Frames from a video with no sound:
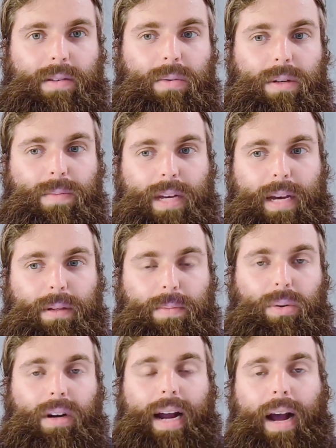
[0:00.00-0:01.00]
we wouldn't be able to
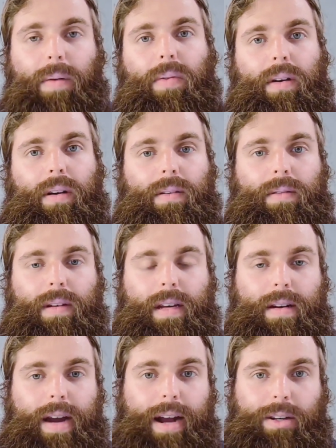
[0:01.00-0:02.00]
put it out there
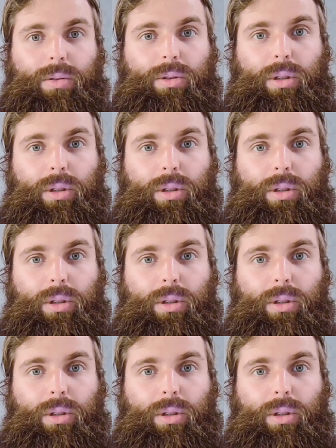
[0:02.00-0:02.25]
in an actual